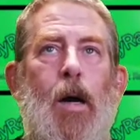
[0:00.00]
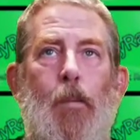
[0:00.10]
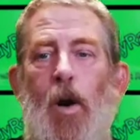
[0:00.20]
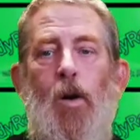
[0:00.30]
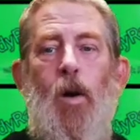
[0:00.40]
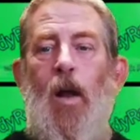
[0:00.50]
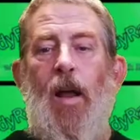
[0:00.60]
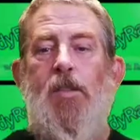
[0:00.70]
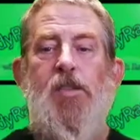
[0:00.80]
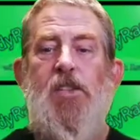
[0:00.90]
I'm not going to
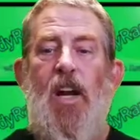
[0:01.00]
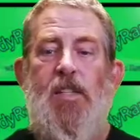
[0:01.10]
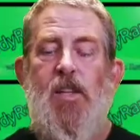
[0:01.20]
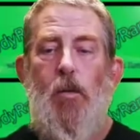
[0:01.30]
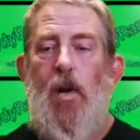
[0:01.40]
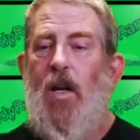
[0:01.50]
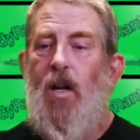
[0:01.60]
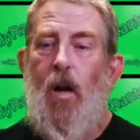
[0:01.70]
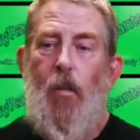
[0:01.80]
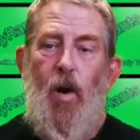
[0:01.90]
exercise an
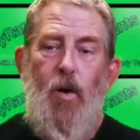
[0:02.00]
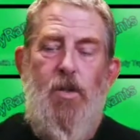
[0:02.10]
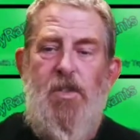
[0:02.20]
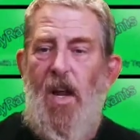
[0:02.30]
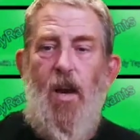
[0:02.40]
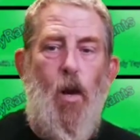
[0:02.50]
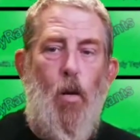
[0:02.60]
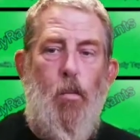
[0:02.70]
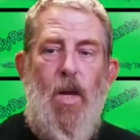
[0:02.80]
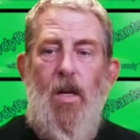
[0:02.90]
opinion. I'm not going to state an
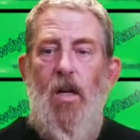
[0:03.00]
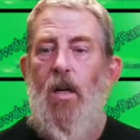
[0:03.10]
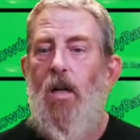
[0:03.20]
opinion.